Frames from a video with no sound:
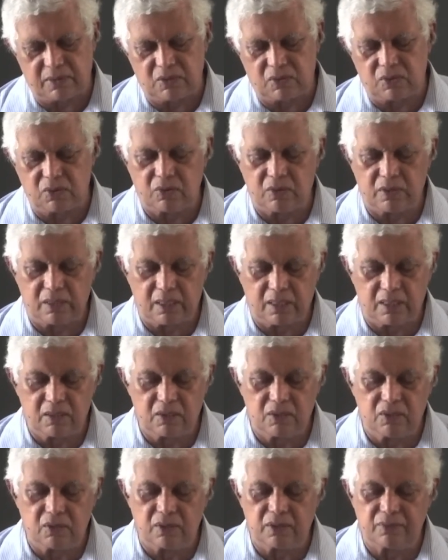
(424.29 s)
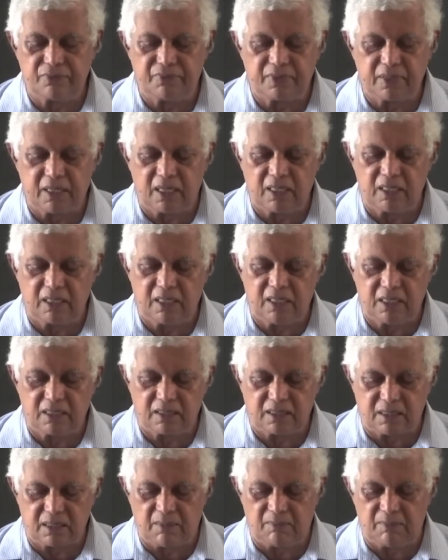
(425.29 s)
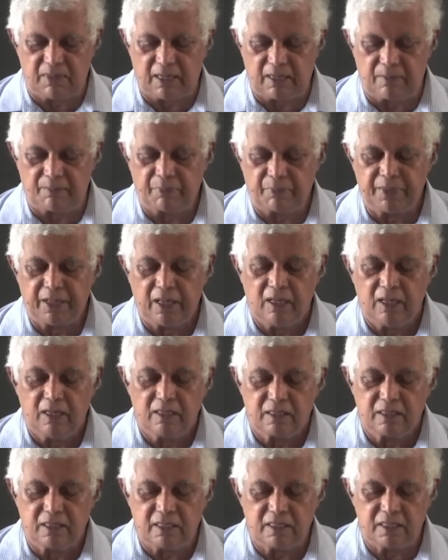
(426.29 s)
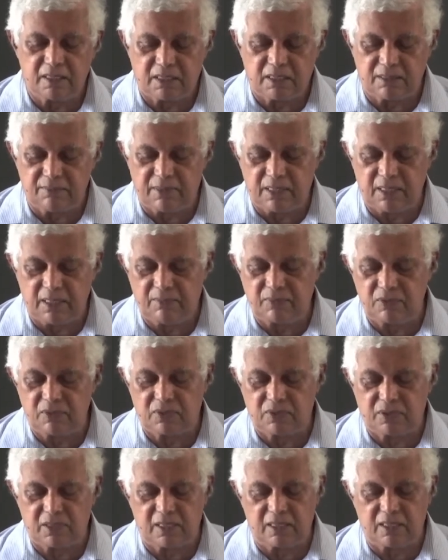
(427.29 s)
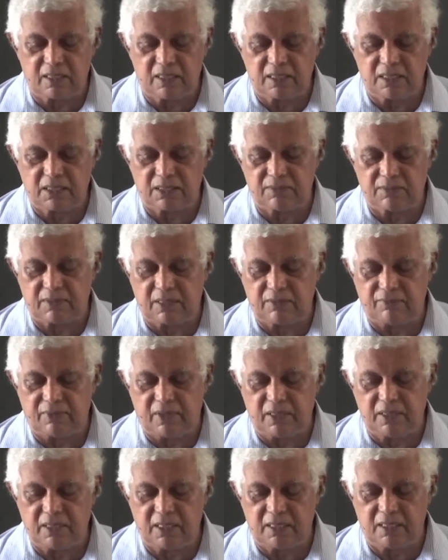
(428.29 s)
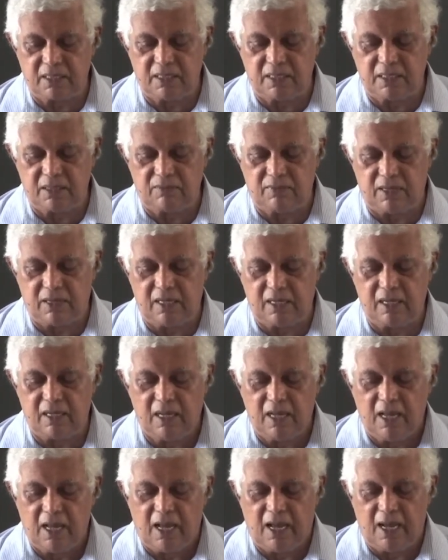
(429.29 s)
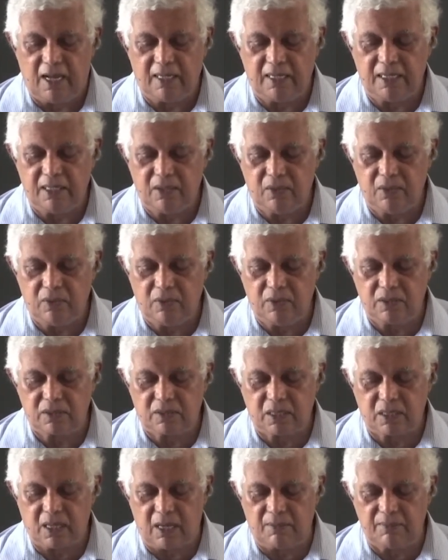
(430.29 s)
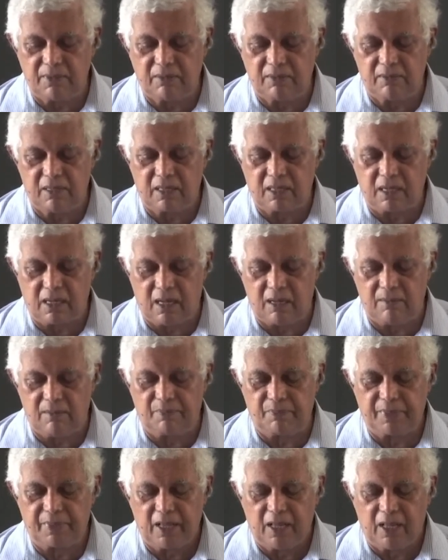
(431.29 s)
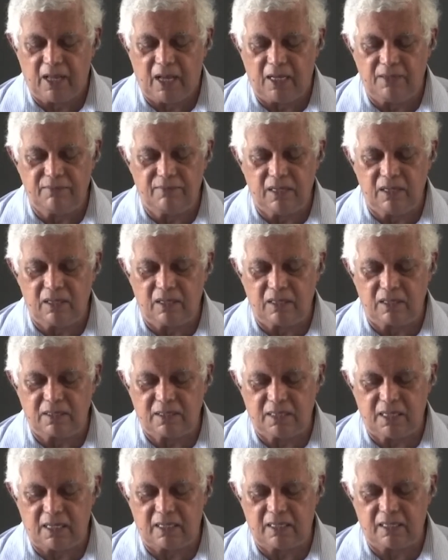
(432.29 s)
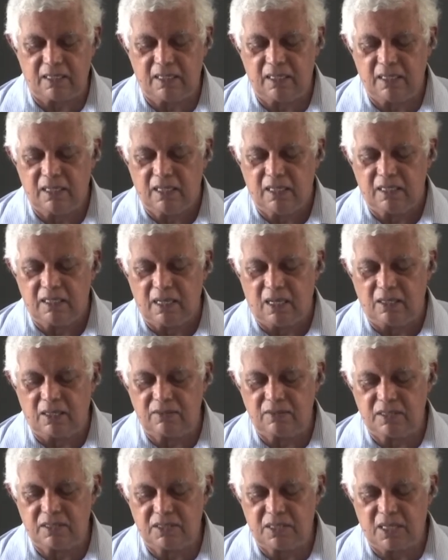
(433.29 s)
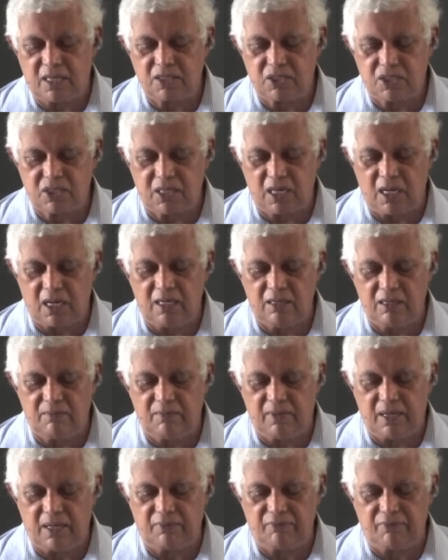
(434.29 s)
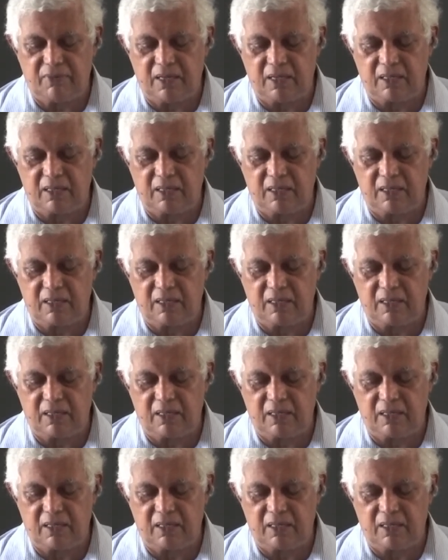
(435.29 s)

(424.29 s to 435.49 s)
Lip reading: So don't forget the assembling. 37, Hebrews 10:37. For yet a little while, and he who is coming will come, and will not tarry. Now the just shall live by faith.